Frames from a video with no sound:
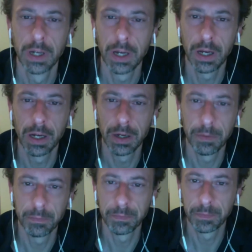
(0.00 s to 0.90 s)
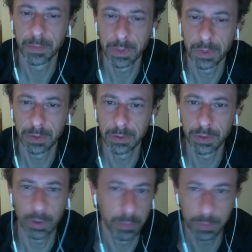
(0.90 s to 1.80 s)
Um,
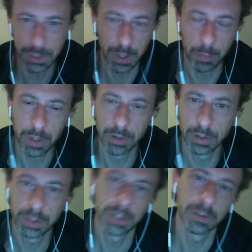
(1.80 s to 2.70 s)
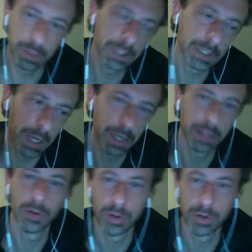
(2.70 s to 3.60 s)
some seminars in side
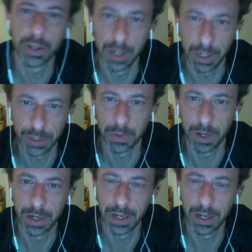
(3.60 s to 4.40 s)
or here as well.